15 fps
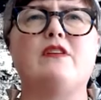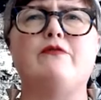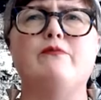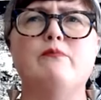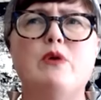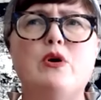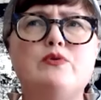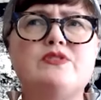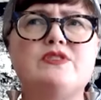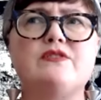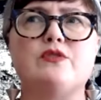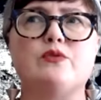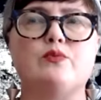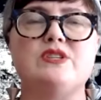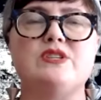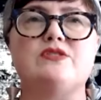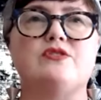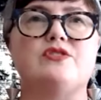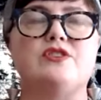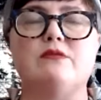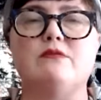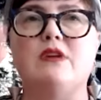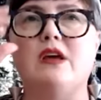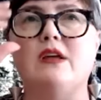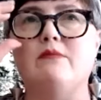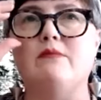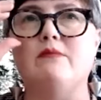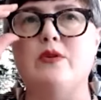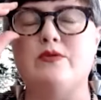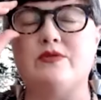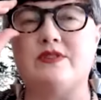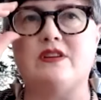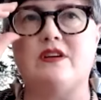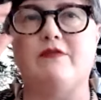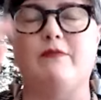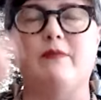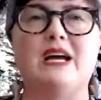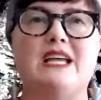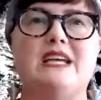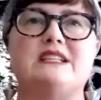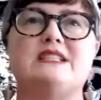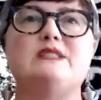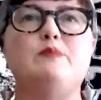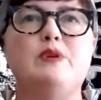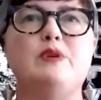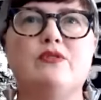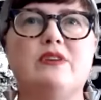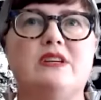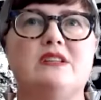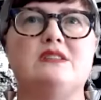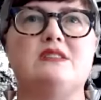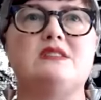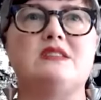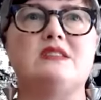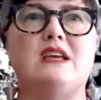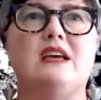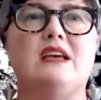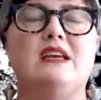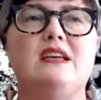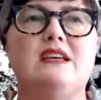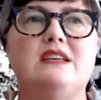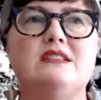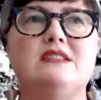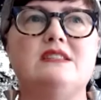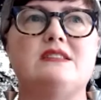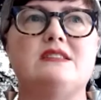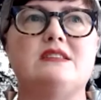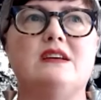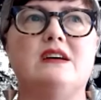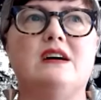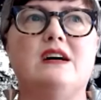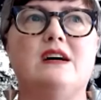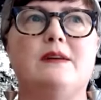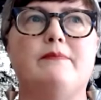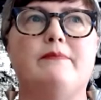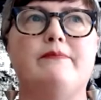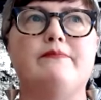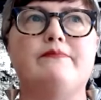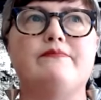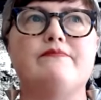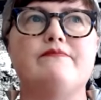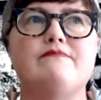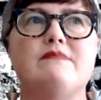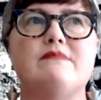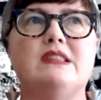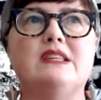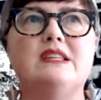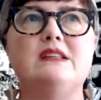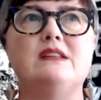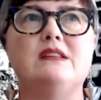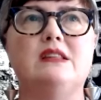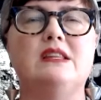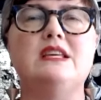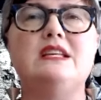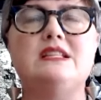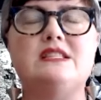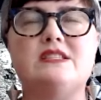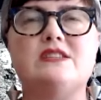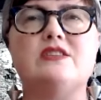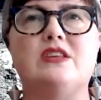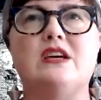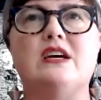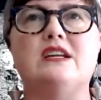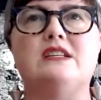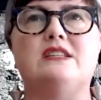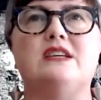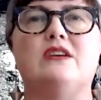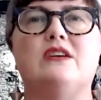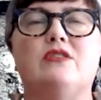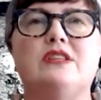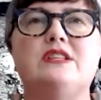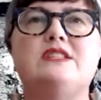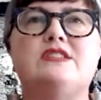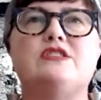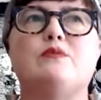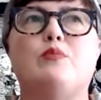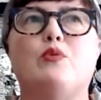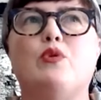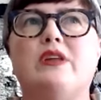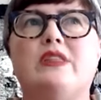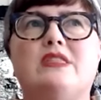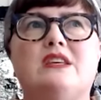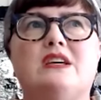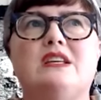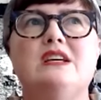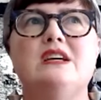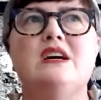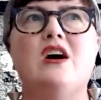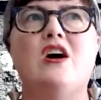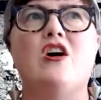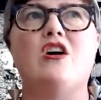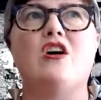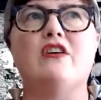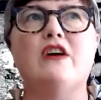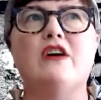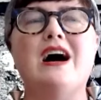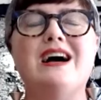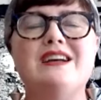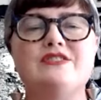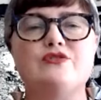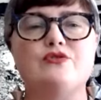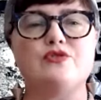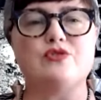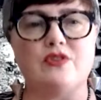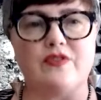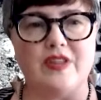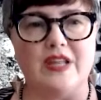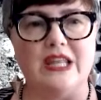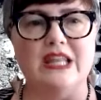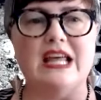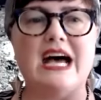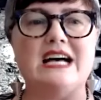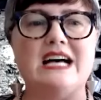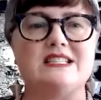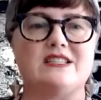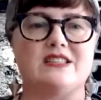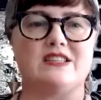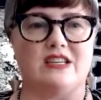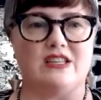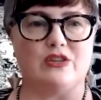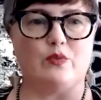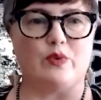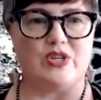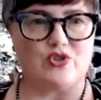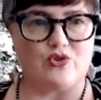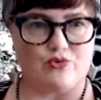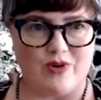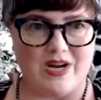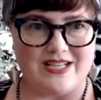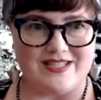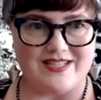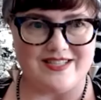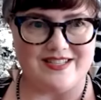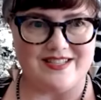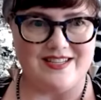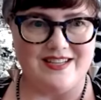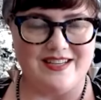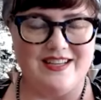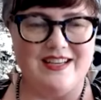most of the research and, and most of my experience is um, leads to the idea or leads to the point that our eyes are sort of the last thing that we trust.